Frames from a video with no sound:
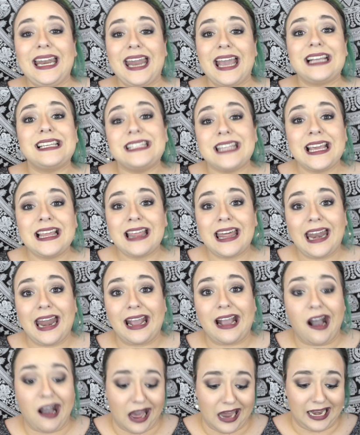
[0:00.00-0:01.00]
next thing that
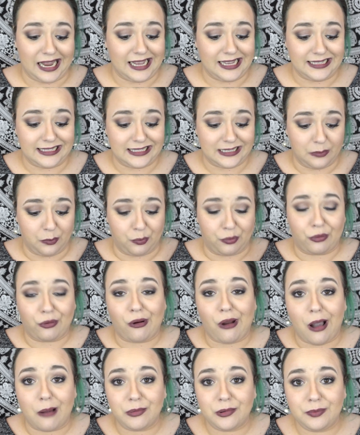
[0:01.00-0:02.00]
I got is
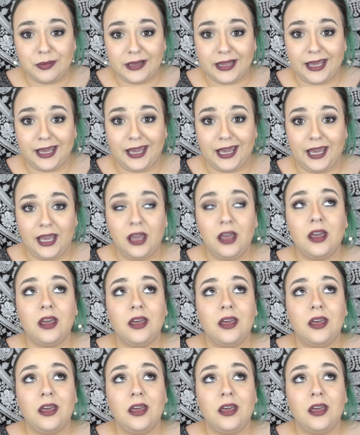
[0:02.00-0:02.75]
probably